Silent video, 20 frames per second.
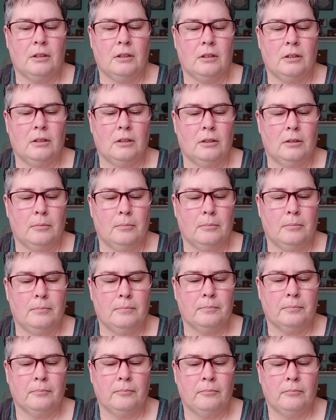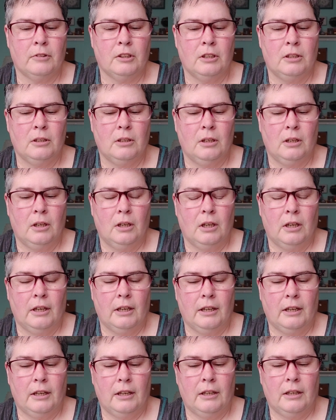Um,
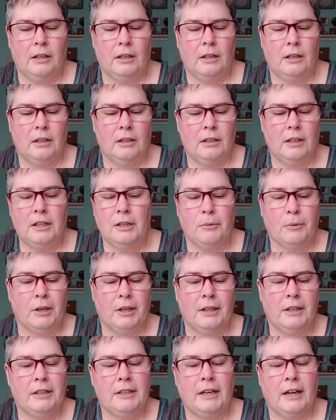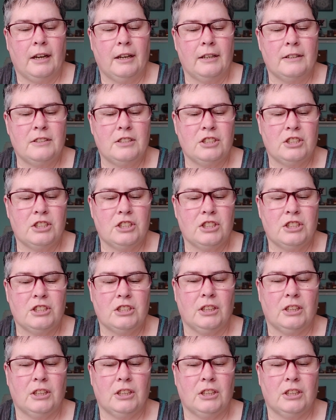and anyway, yeah, it's just...